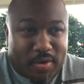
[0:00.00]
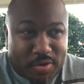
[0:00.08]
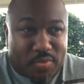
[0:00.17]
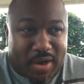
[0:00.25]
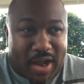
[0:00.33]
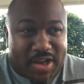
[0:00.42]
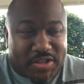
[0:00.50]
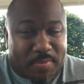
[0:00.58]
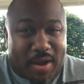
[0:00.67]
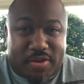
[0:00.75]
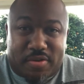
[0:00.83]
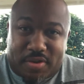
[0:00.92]
guys
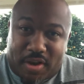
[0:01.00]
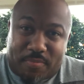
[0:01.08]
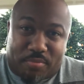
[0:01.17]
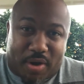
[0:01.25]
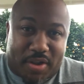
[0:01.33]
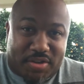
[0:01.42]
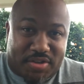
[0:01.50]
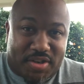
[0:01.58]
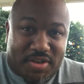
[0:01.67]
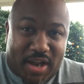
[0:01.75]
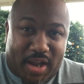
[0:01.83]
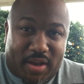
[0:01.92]
about, you young brothers
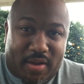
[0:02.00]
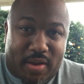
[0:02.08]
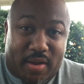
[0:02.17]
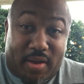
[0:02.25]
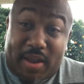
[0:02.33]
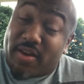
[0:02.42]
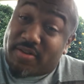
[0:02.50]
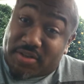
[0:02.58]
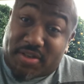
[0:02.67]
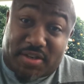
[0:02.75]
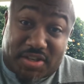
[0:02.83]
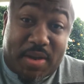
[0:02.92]
today, and
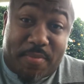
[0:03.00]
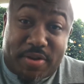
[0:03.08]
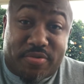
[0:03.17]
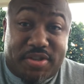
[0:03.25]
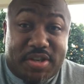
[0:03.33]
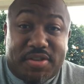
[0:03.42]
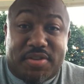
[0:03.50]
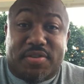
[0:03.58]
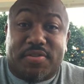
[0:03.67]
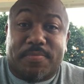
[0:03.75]
some of you sisters,